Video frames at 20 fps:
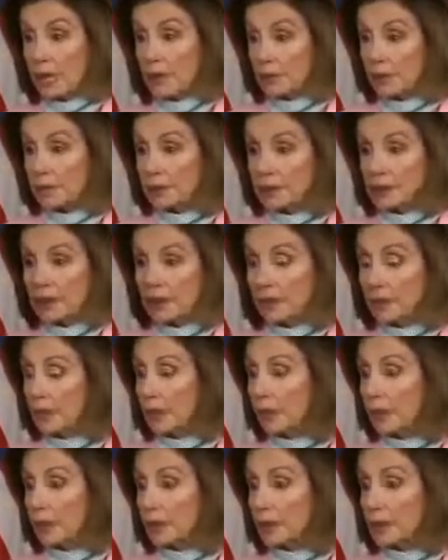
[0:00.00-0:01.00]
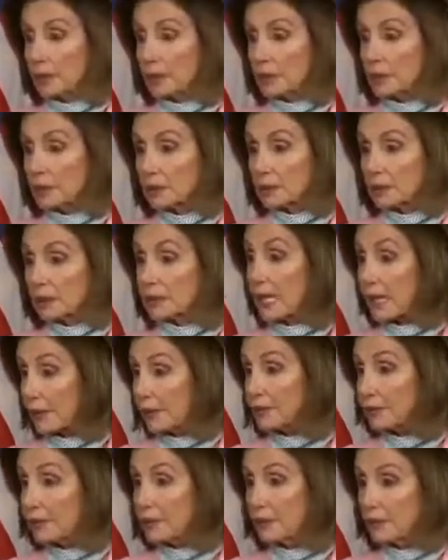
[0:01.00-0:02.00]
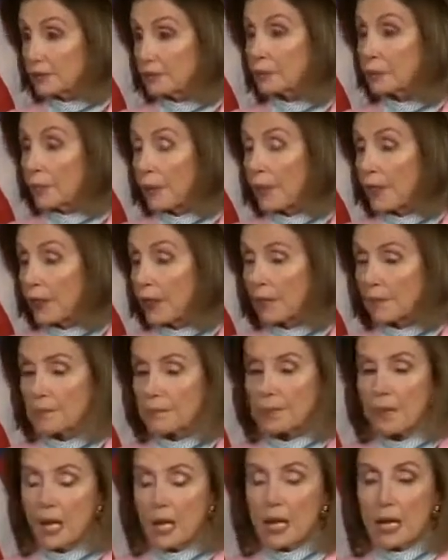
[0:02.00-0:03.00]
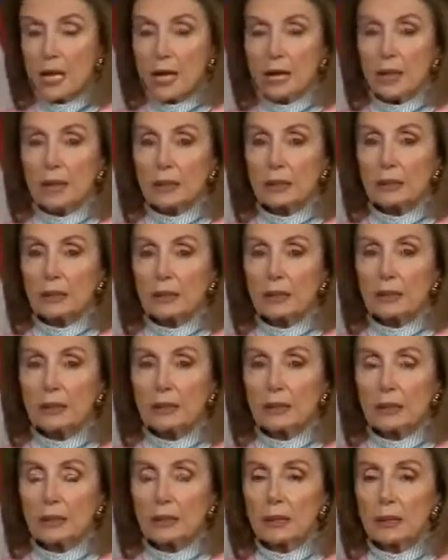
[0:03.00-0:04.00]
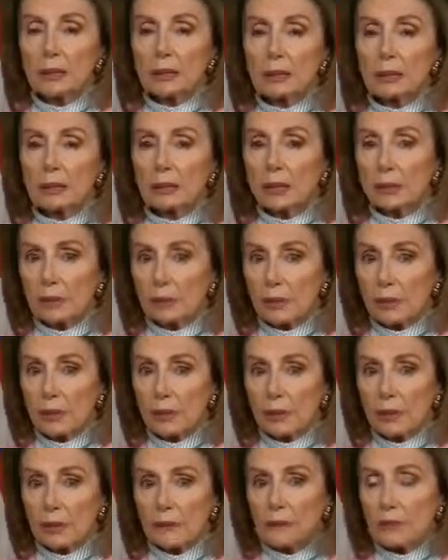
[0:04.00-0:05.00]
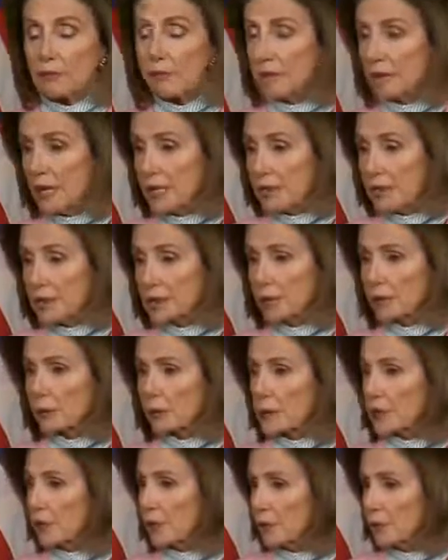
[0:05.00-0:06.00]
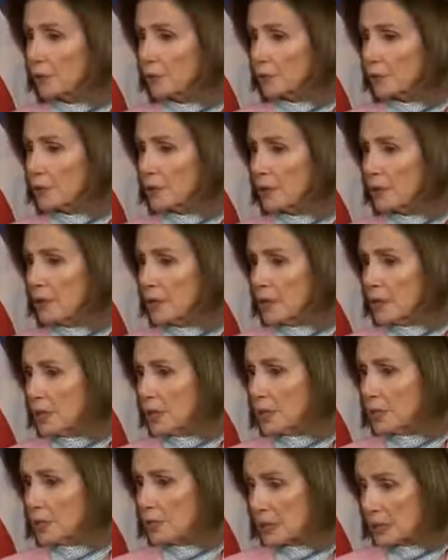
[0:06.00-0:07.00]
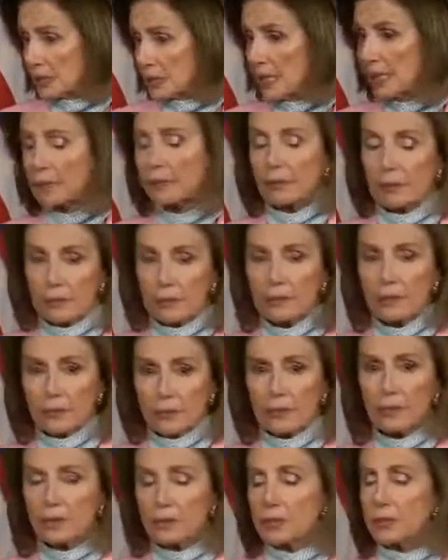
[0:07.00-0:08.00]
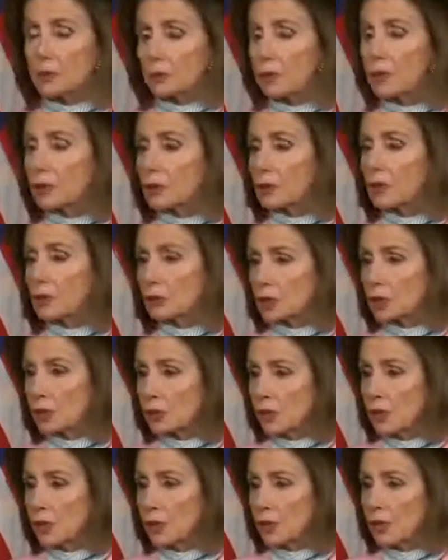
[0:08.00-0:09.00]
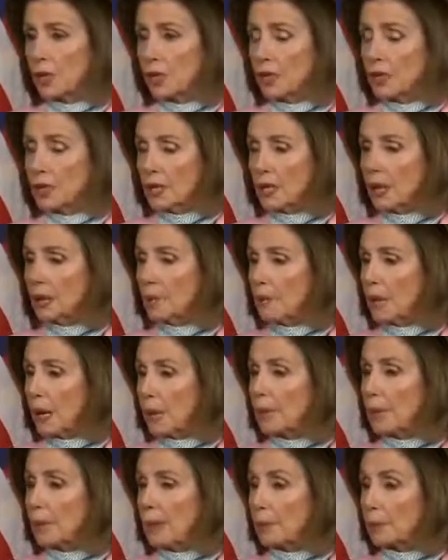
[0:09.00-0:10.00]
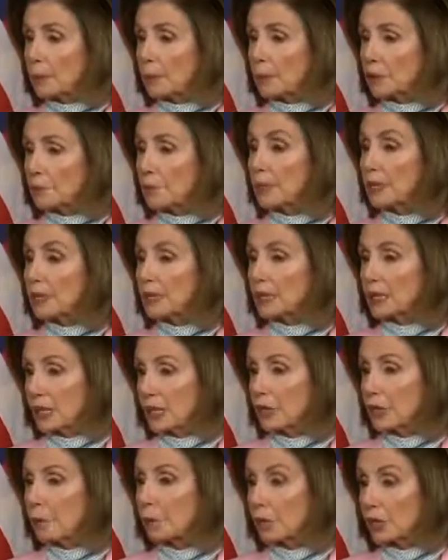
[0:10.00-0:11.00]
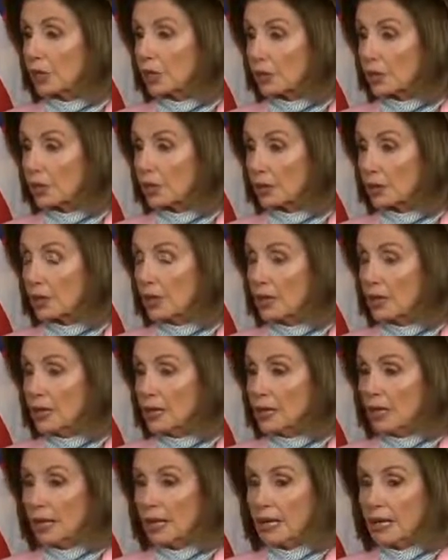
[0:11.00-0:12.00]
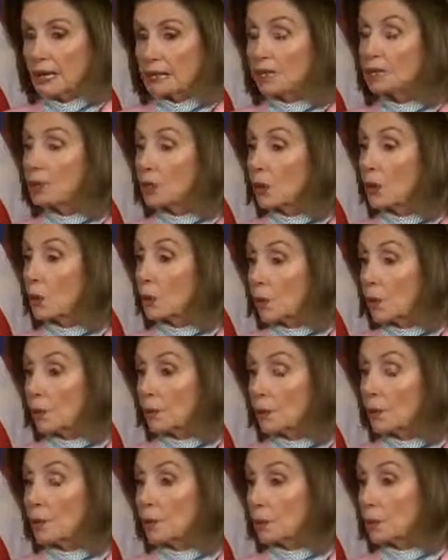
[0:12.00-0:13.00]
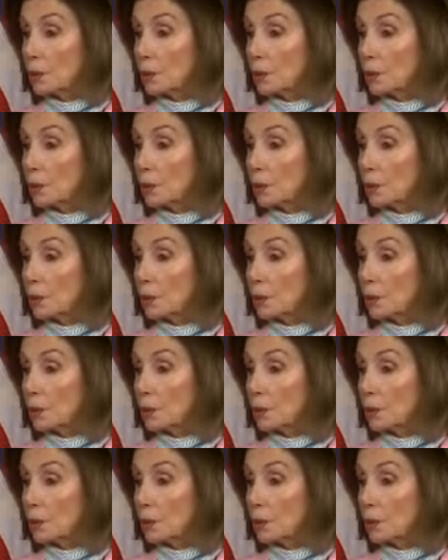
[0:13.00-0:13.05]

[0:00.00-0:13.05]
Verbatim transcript: not have been uh, safe for them. Uh, the Secretary of Defense, Secretary of State, th- there's a real concern about members being in the region. And so, uh,